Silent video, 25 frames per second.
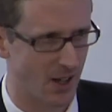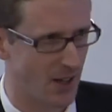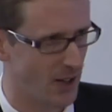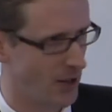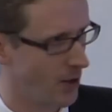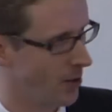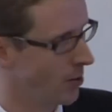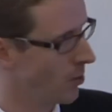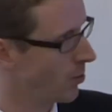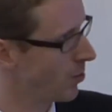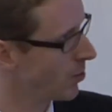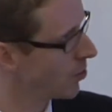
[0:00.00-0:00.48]
and
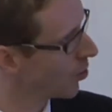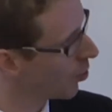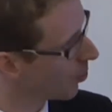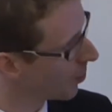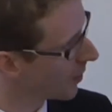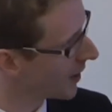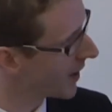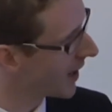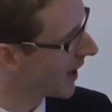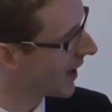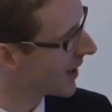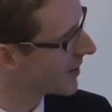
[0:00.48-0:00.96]
you
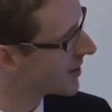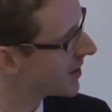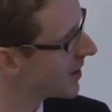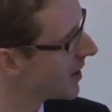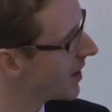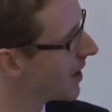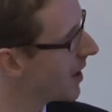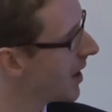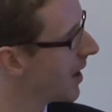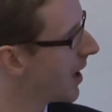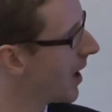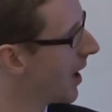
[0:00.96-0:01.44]
normally get
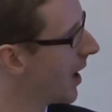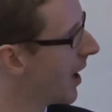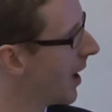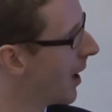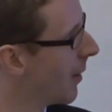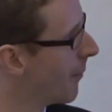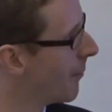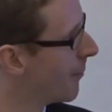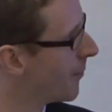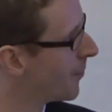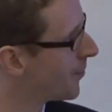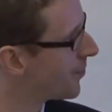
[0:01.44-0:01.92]

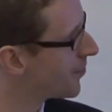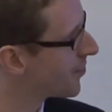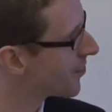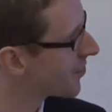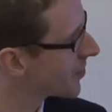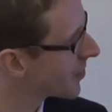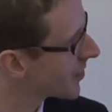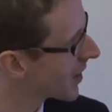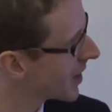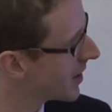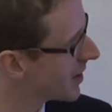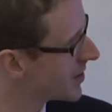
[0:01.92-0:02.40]

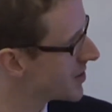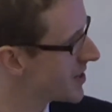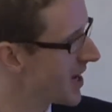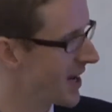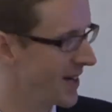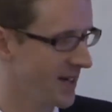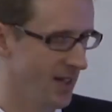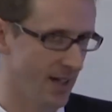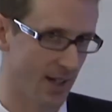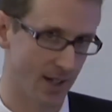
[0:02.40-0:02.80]
10